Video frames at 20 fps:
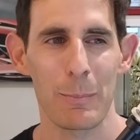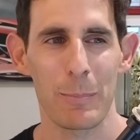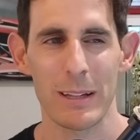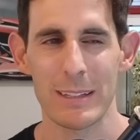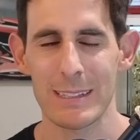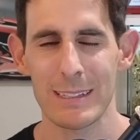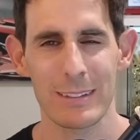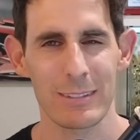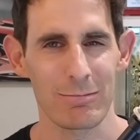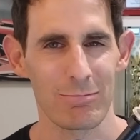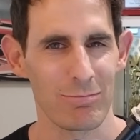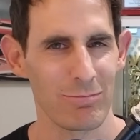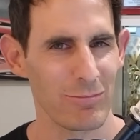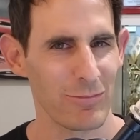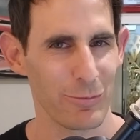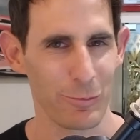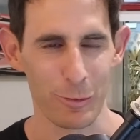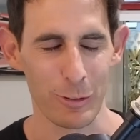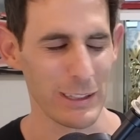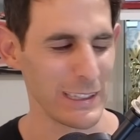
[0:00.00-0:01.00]
I didn't
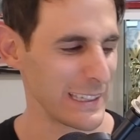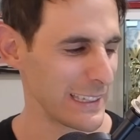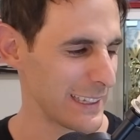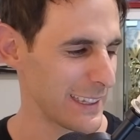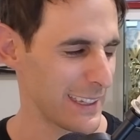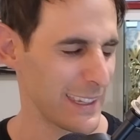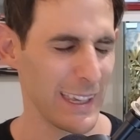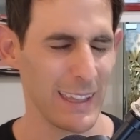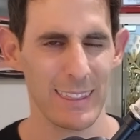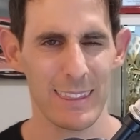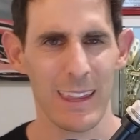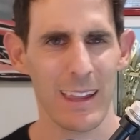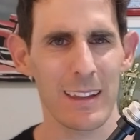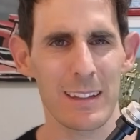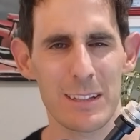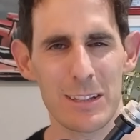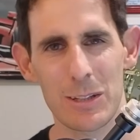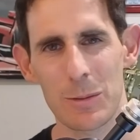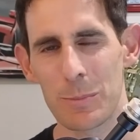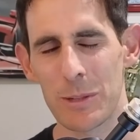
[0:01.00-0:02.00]
fully get
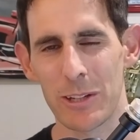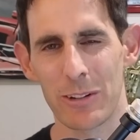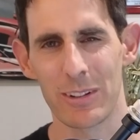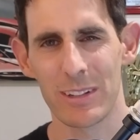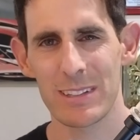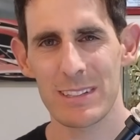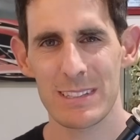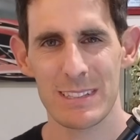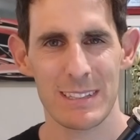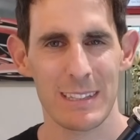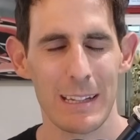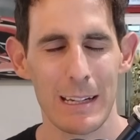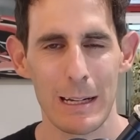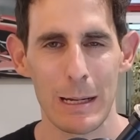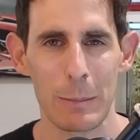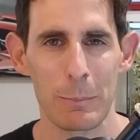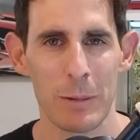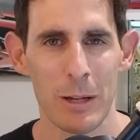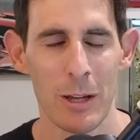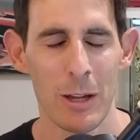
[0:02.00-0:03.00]
that, to be honest.
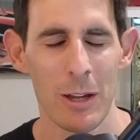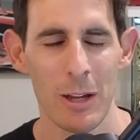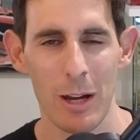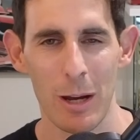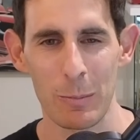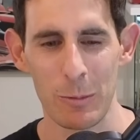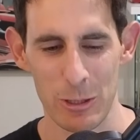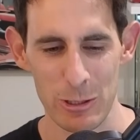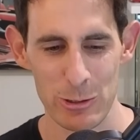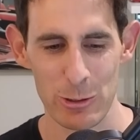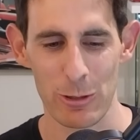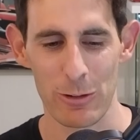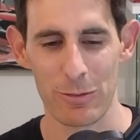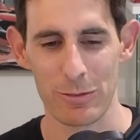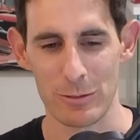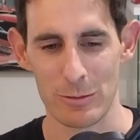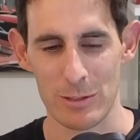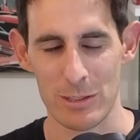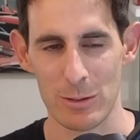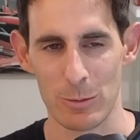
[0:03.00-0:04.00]
I'm not sure if it
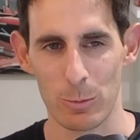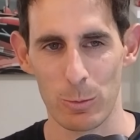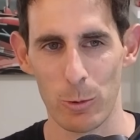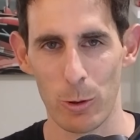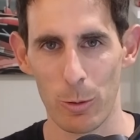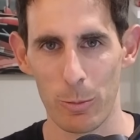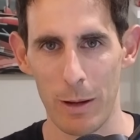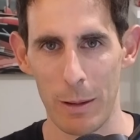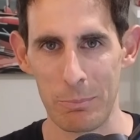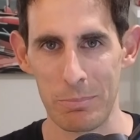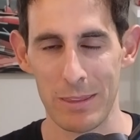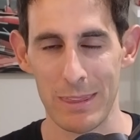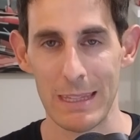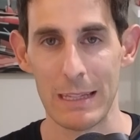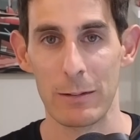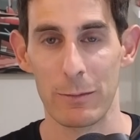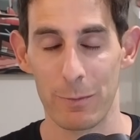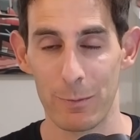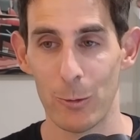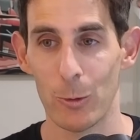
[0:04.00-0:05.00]
was a warm-up
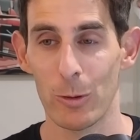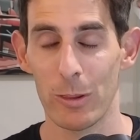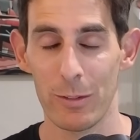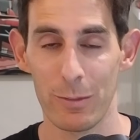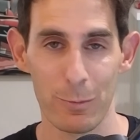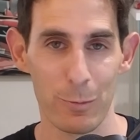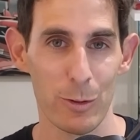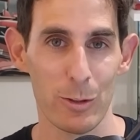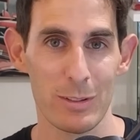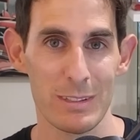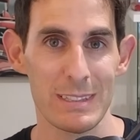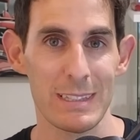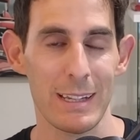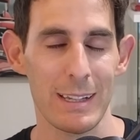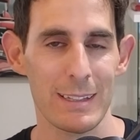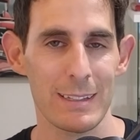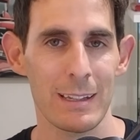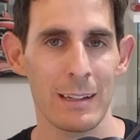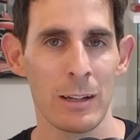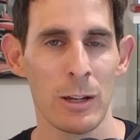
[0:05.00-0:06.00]
thing for the first
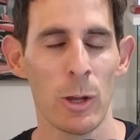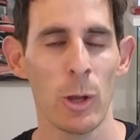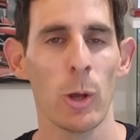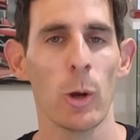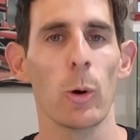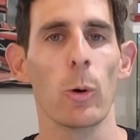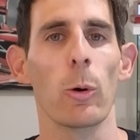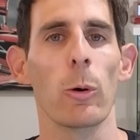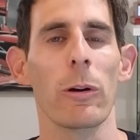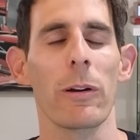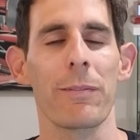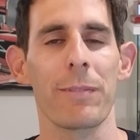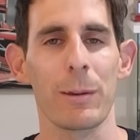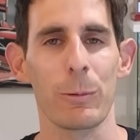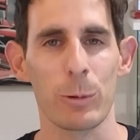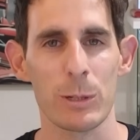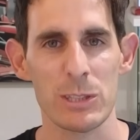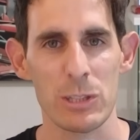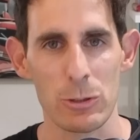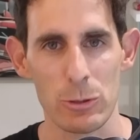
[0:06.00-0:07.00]
sector or if he
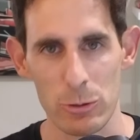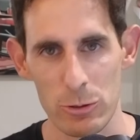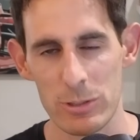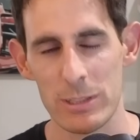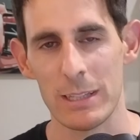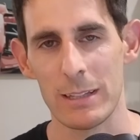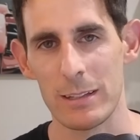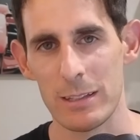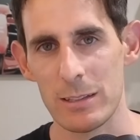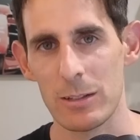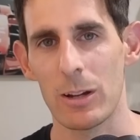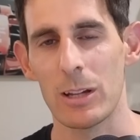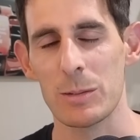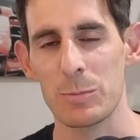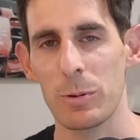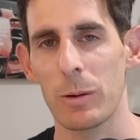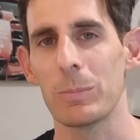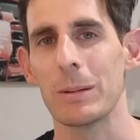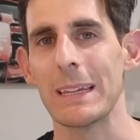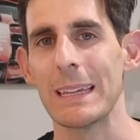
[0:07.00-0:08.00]
wasn't using the tires
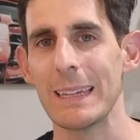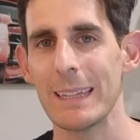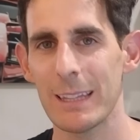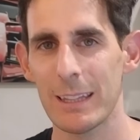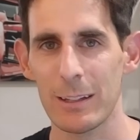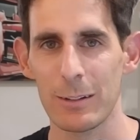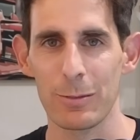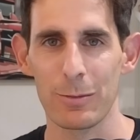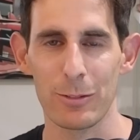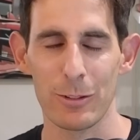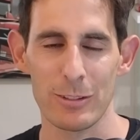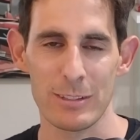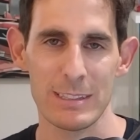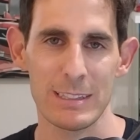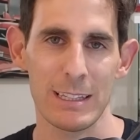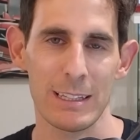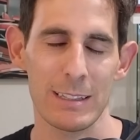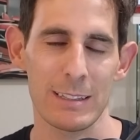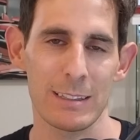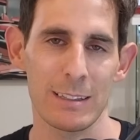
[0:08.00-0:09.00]
properly in the first
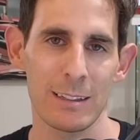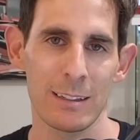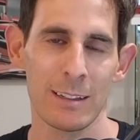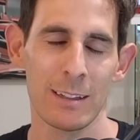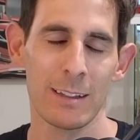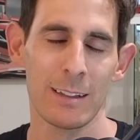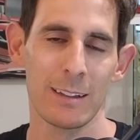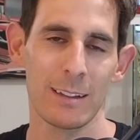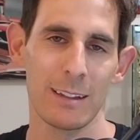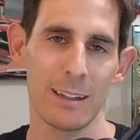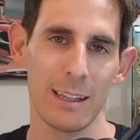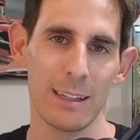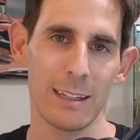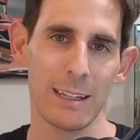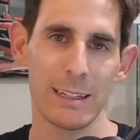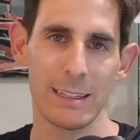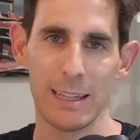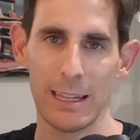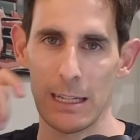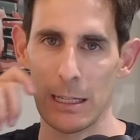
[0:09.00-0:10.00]
sector and then
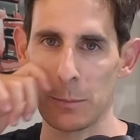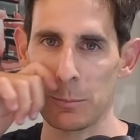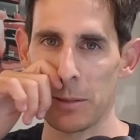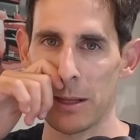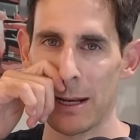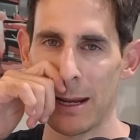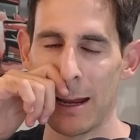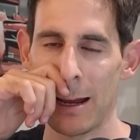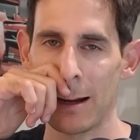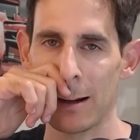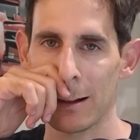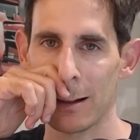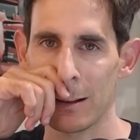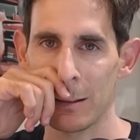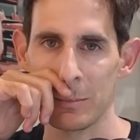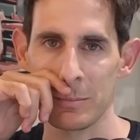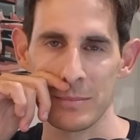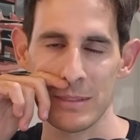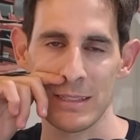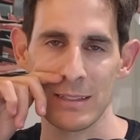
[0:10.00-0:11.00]
getting better
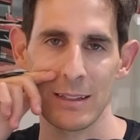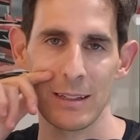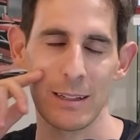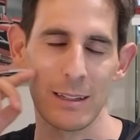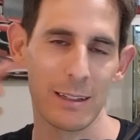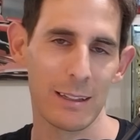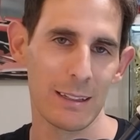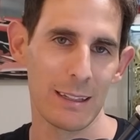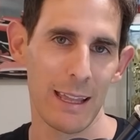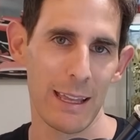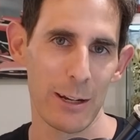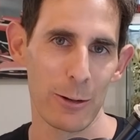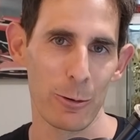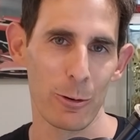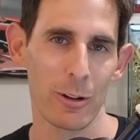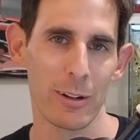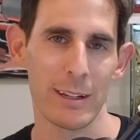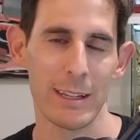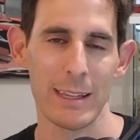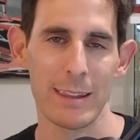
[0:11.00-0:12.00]
outcomes later
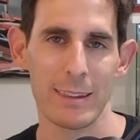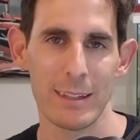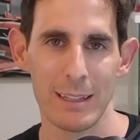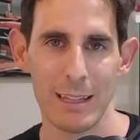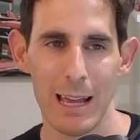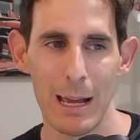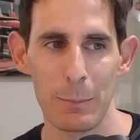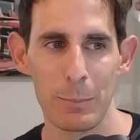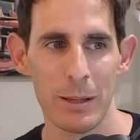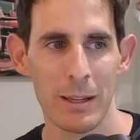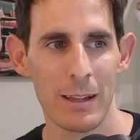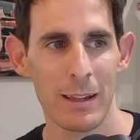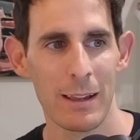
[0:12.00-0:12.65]
on in the lap.